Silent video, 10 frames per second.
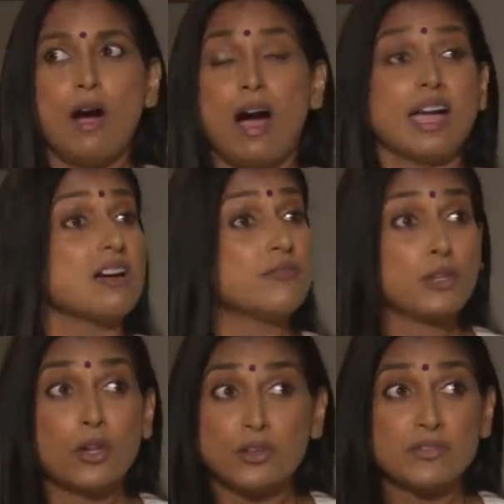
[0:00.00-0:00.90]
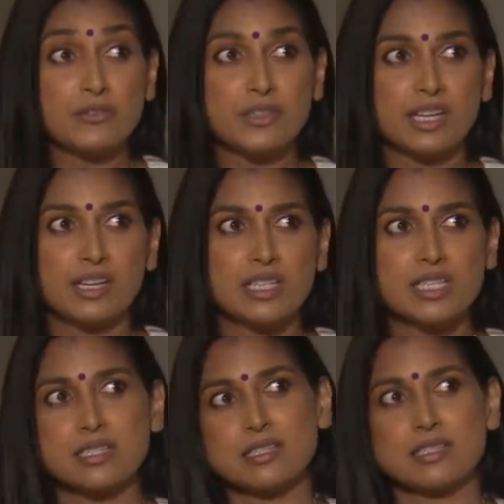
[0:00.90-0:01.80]
I have a lot of different
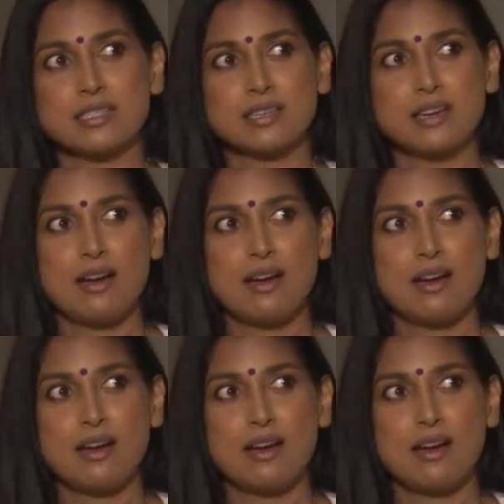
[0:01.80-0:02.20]
characters.